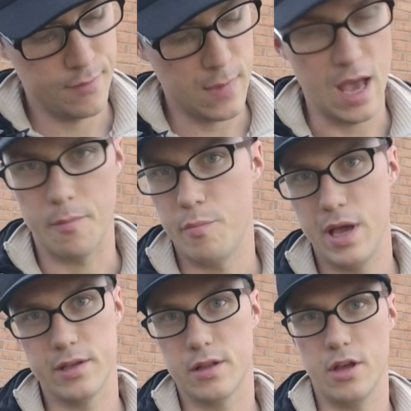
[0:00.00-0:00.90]
yeah,
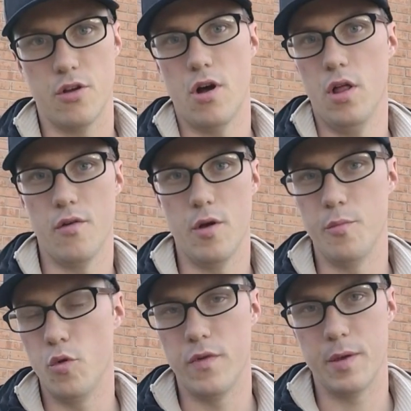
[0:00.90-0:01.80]
basically your all around
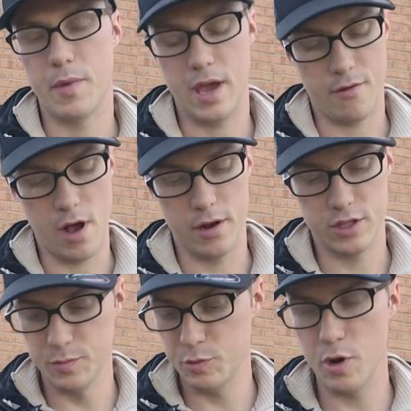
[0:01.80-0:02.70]
moving bait rod.
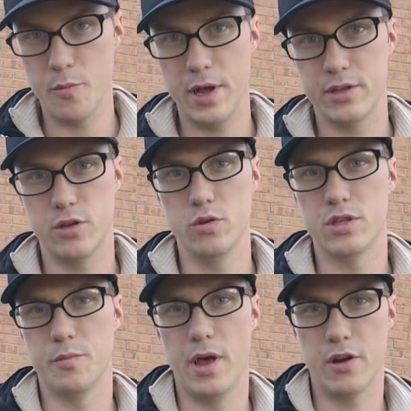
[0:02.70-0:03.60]
Some spinner baits too,
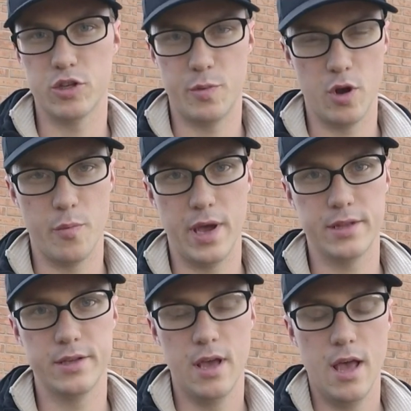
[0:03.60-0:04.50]
some lighter spinner
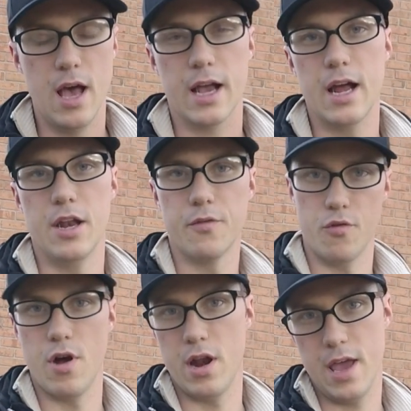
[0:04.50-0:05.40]
baits. I got a
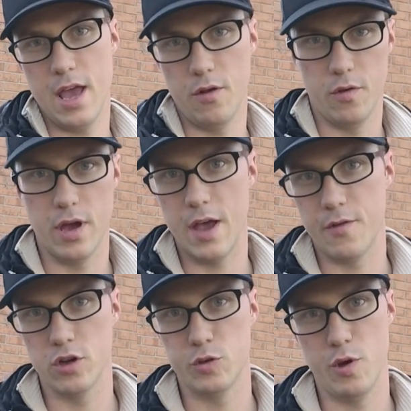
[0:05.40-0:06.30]
different rod to handle the
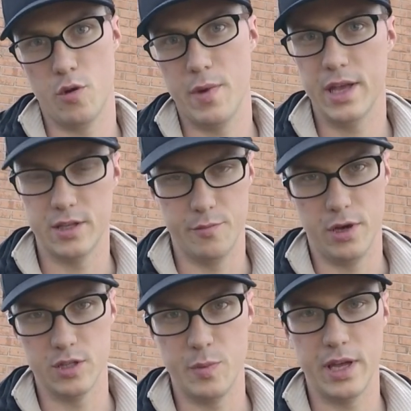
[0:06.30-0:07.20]
heavier spinner baits and
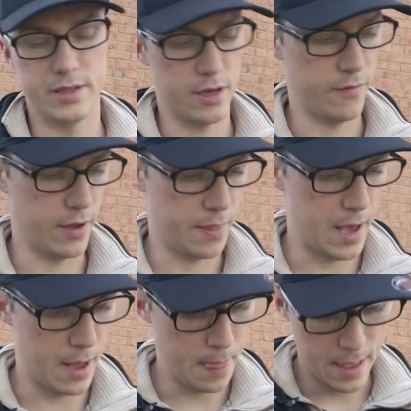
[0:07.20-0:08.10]
buzz baits, stuff like
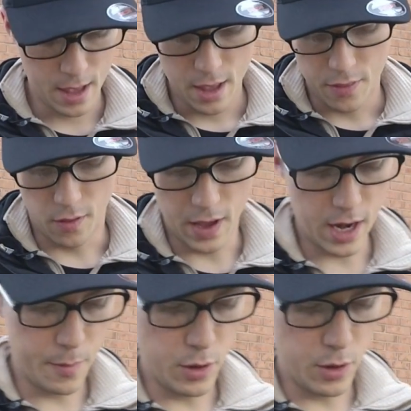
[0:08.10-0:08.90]
that. The line I'm